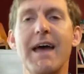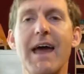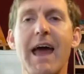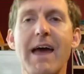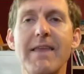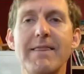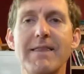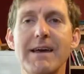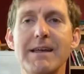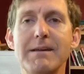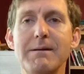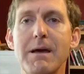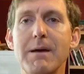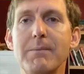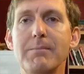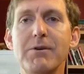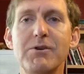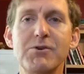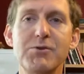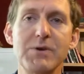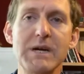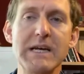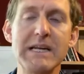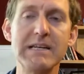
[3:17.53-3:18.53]
And then in
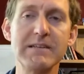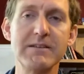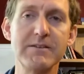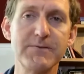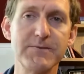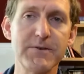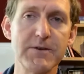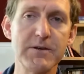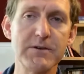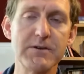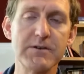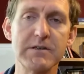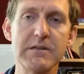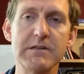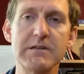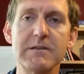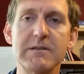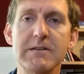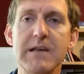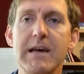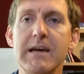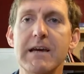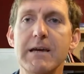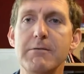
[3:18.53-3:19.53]
between his first and
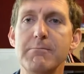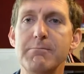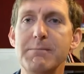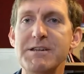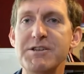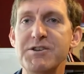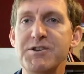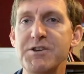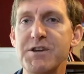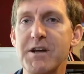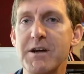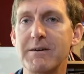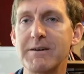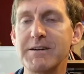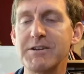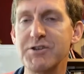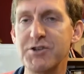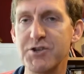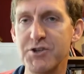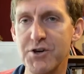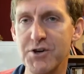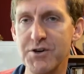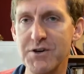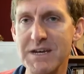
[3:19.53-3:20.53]
second missionary
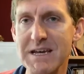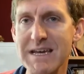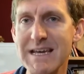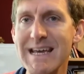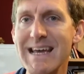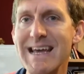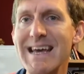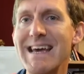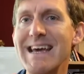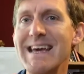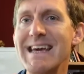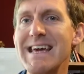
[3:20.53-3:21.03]
journey,